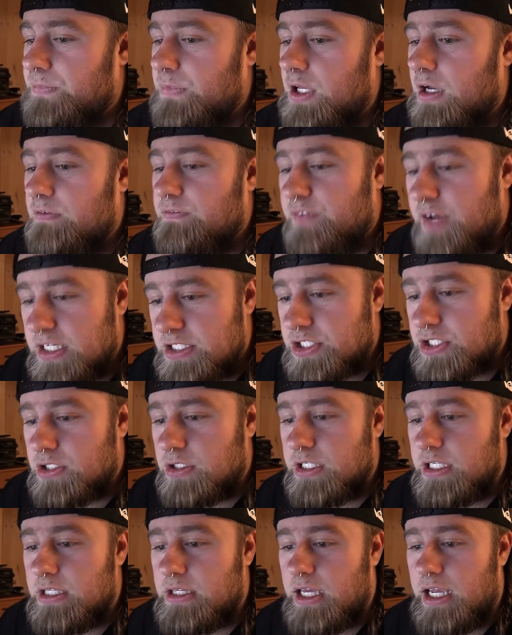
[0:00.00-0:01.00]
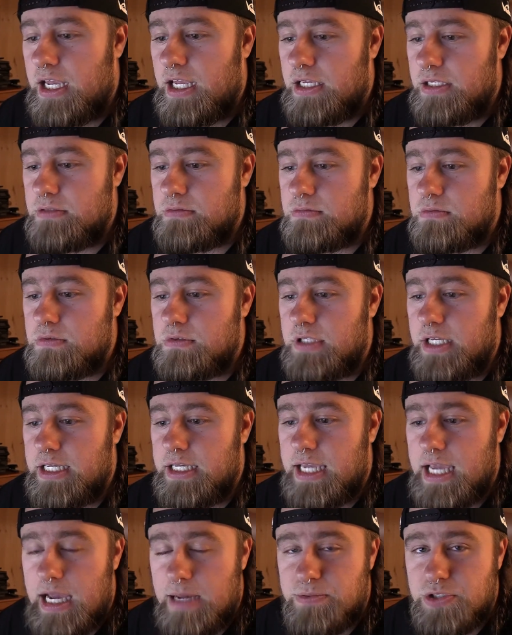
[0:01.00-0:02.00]
Eventually, they
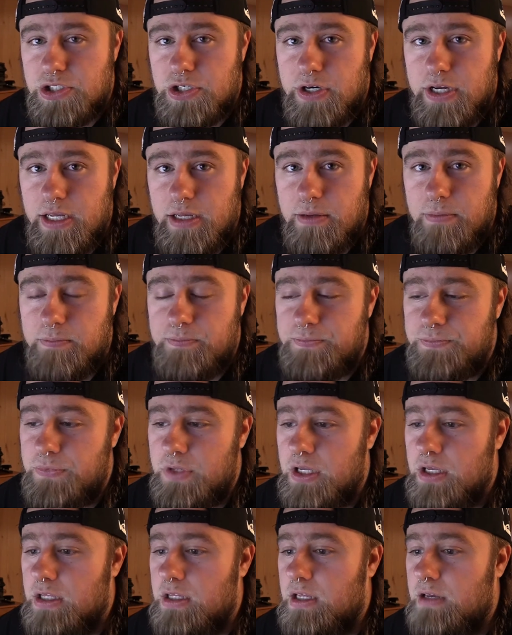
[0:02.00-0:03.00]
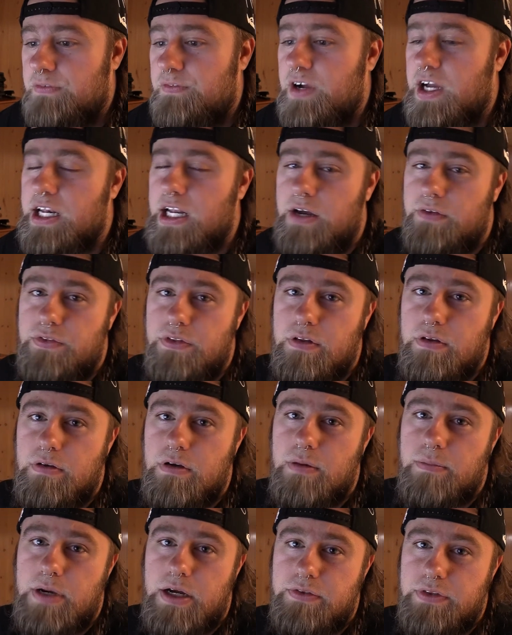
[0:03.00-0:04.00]
capture him. They find out
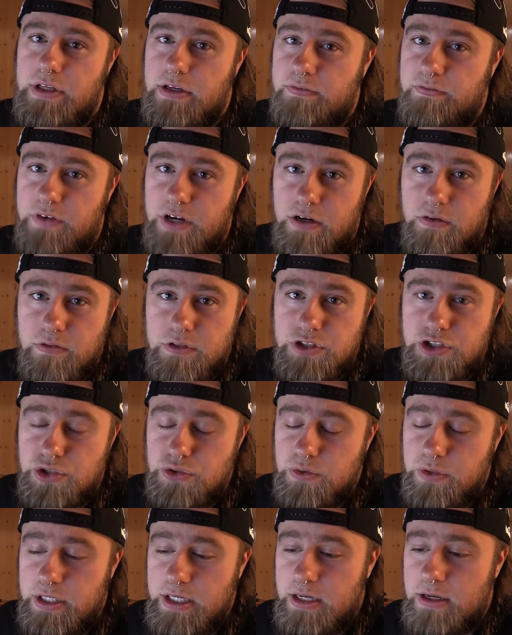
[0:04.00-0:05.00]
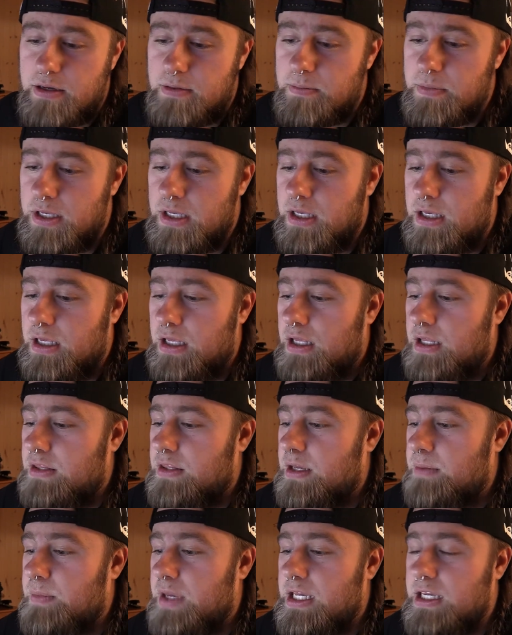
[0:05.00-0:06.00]
about the affair with Julia.
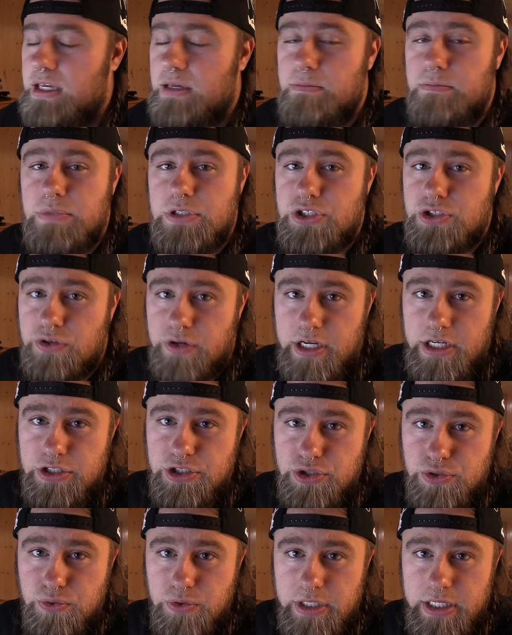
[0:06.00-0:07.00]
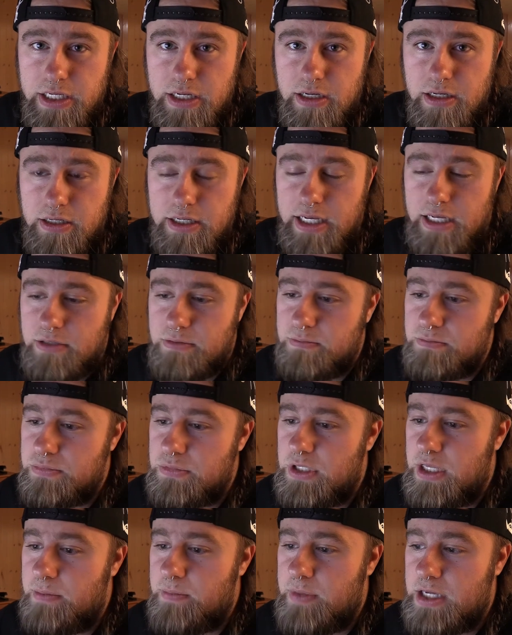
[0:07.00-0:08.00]
They make him betray Julia, and
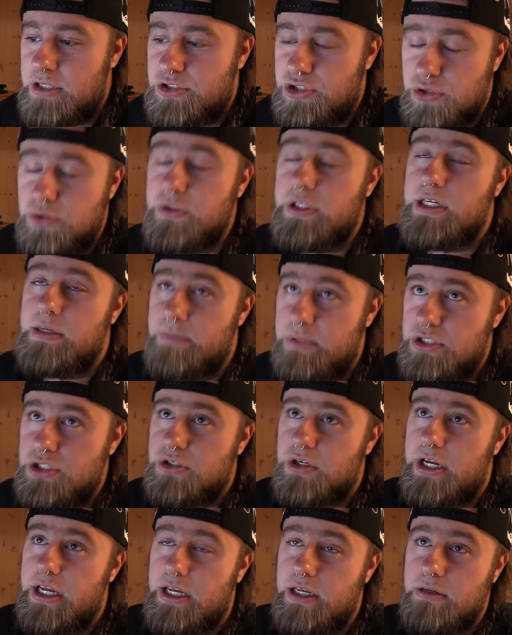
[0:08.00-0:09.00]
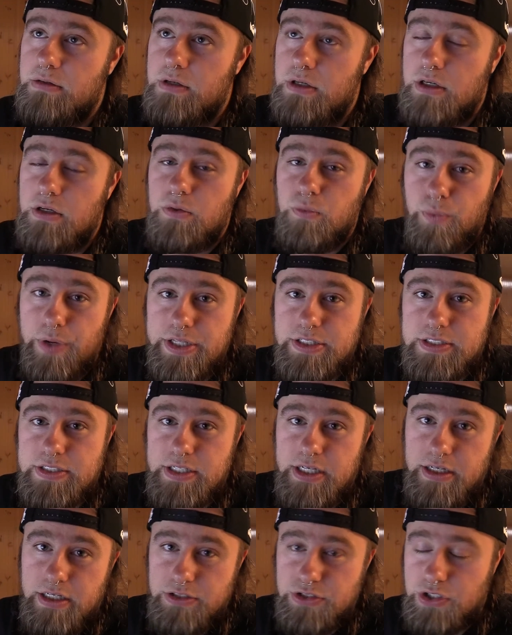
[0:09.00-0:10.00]
they make Julia betray
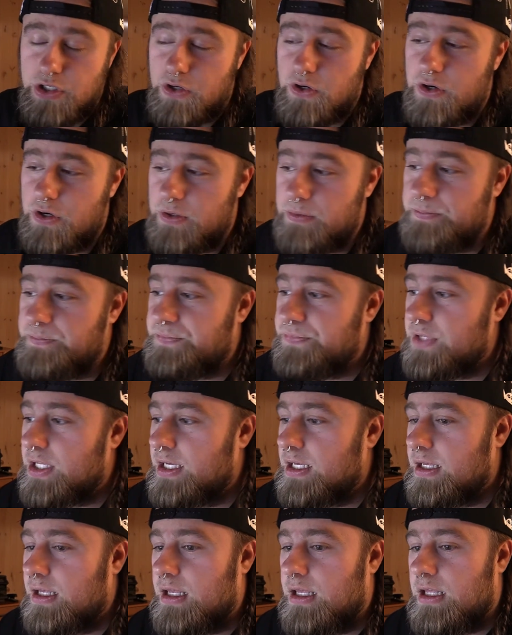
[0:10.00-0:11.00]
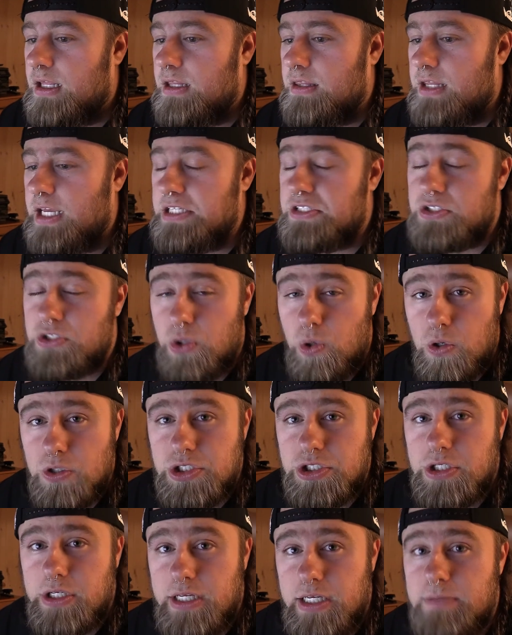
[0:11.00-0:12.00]
Winston in turn. They
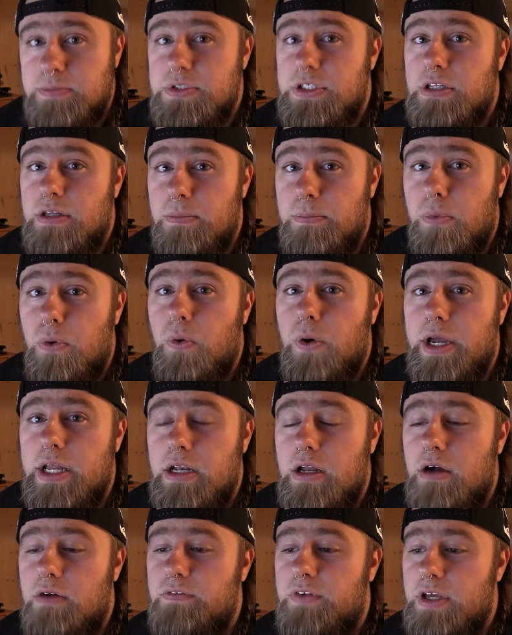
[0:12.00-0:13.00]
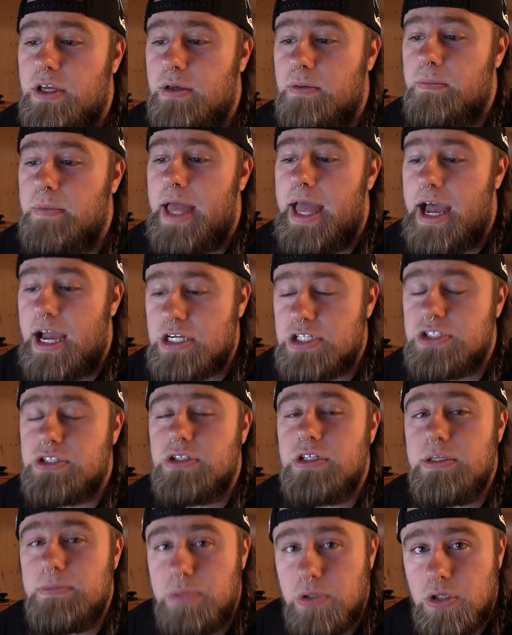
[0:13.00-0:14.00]
torture him to the point of him
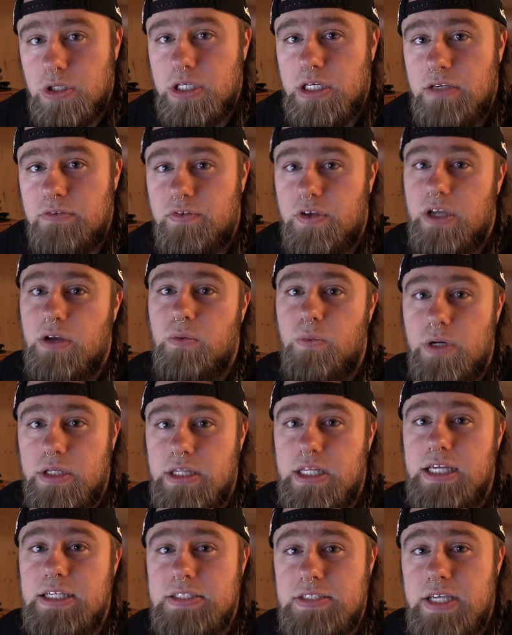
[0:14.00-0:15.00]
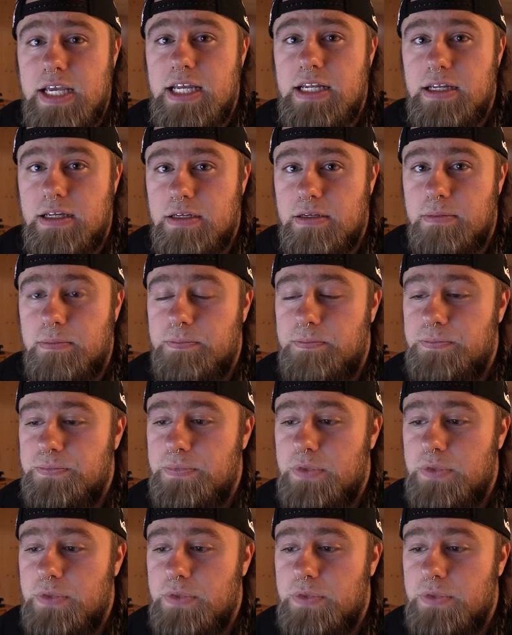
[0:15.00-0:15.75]
actually believing what they say to him,